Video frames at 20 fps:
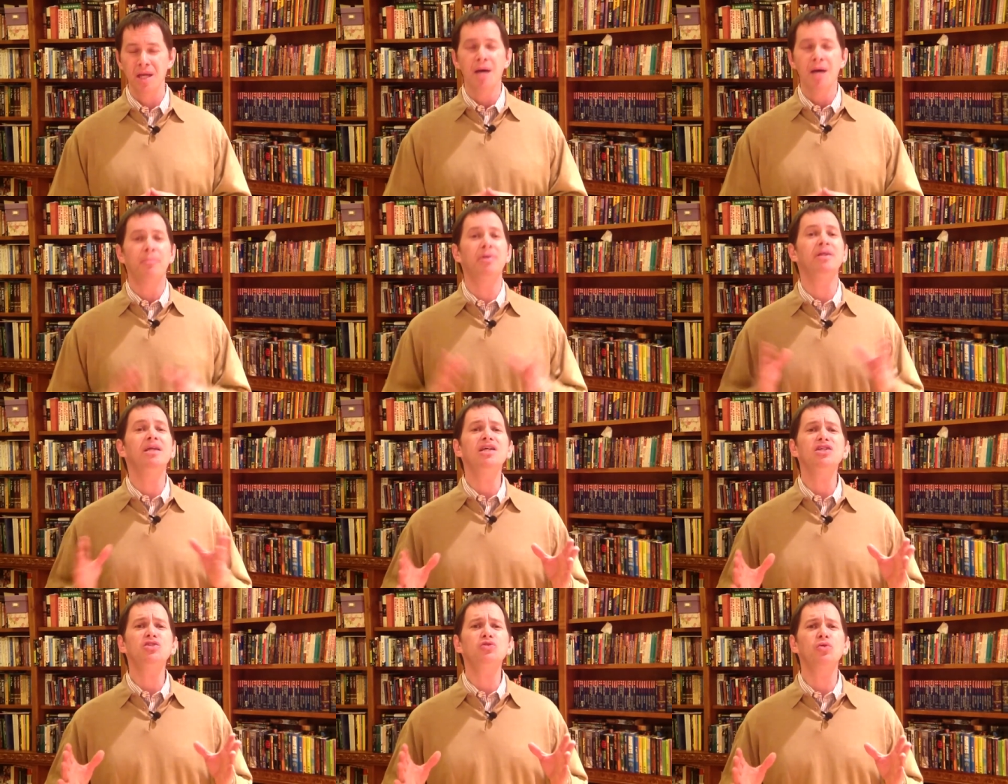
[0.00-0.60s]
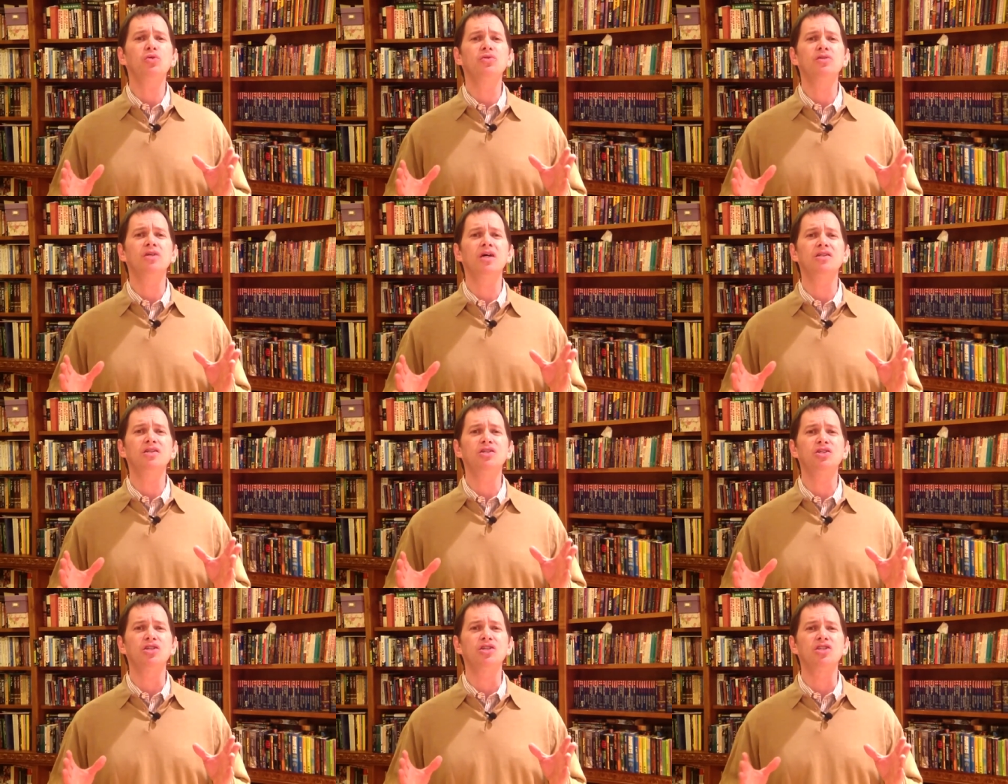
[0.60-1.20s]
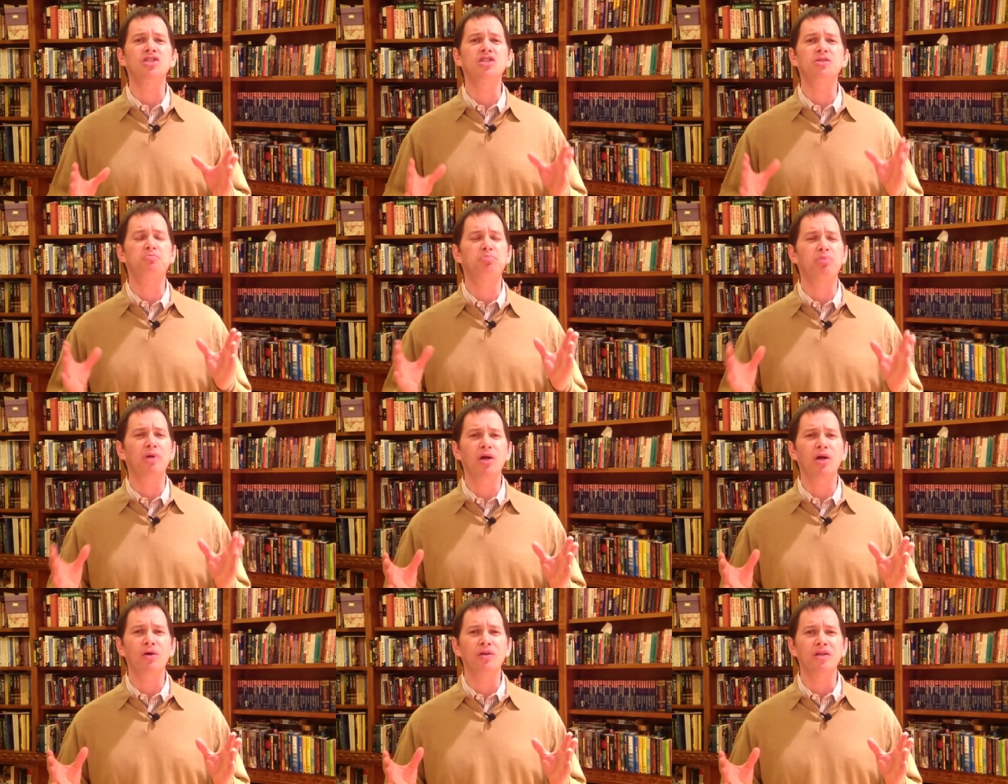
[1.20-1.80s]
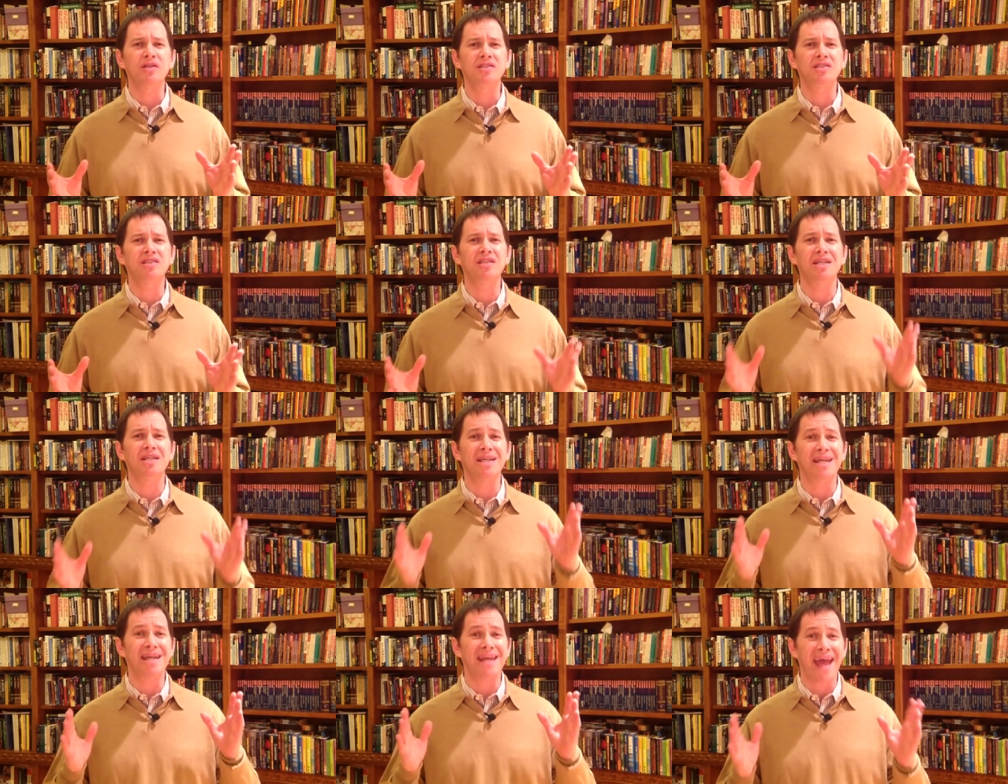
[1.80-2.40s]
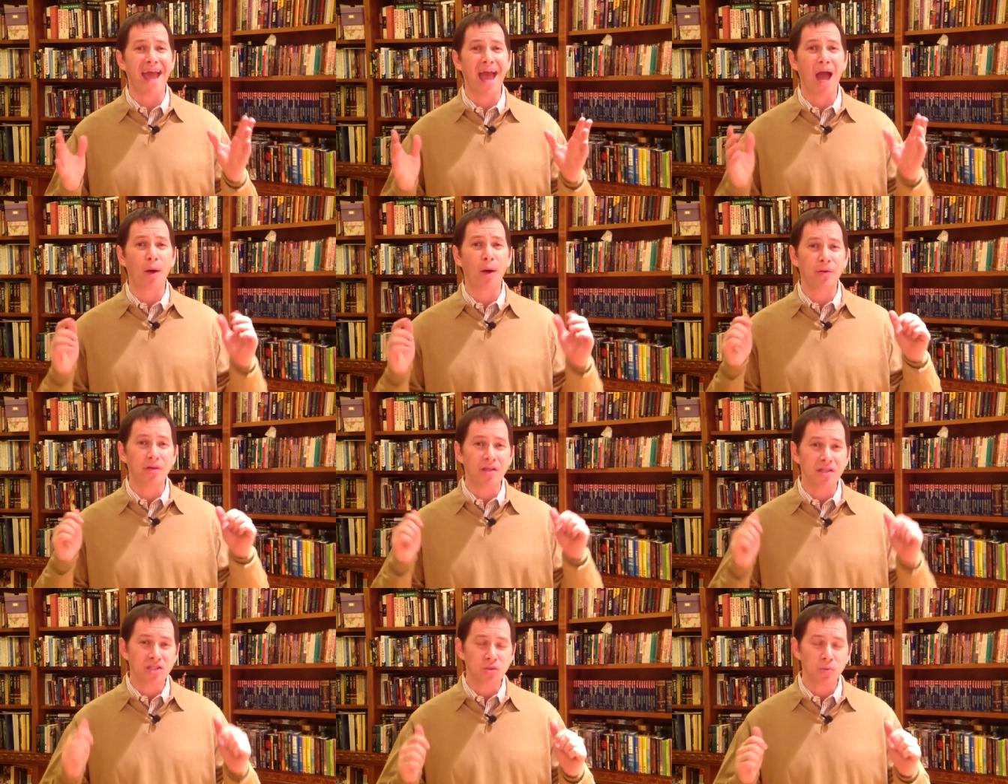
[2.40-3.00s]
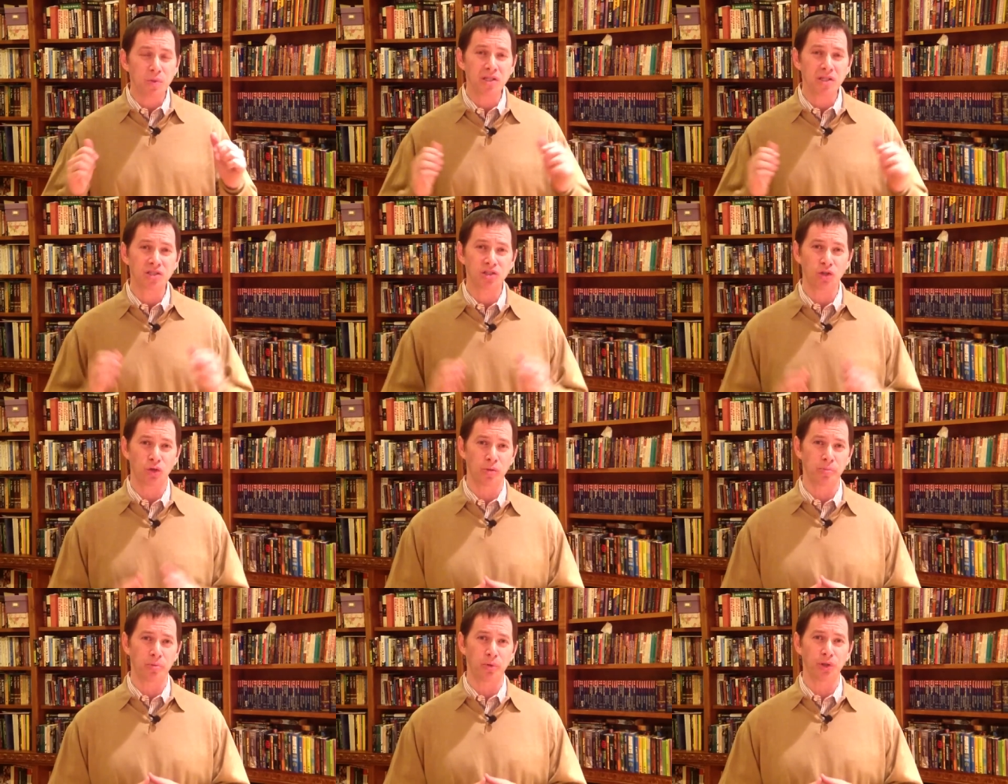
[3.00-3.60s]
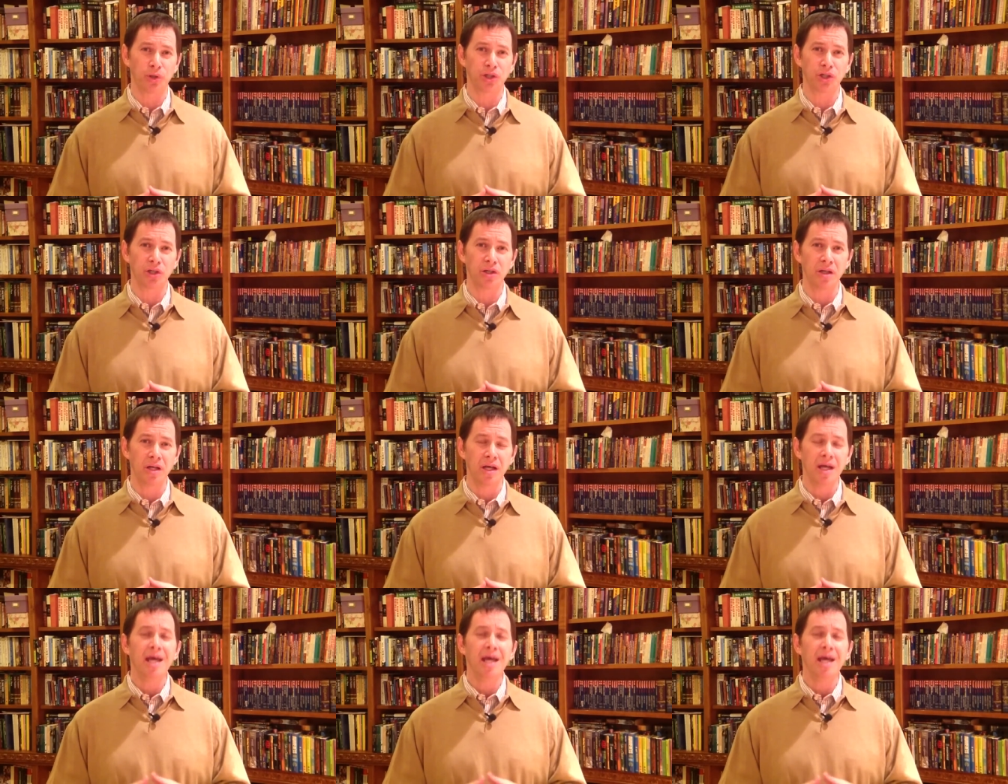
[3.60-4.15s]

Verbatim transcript: But Yisro doesn't just spring on the scene now in this week's Torah portion.